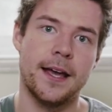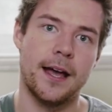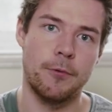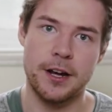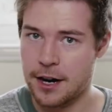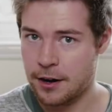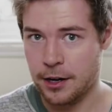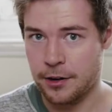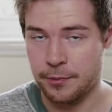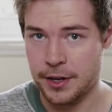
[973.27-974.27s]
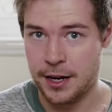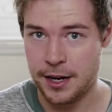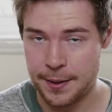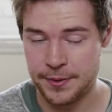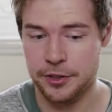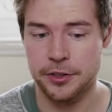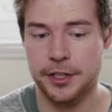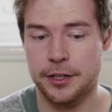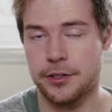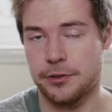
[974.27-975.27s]
And we are going, we are
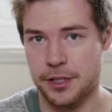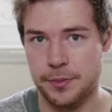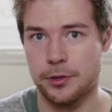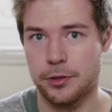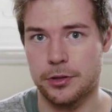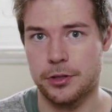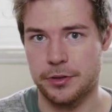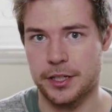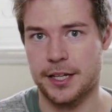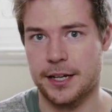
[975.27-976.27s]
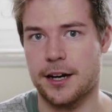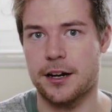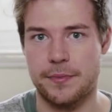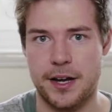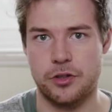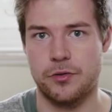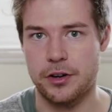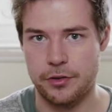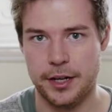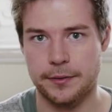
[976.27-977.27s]
absolutely going to explore doing that kind of batch
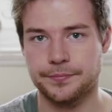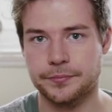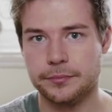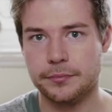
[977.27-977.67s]
rendering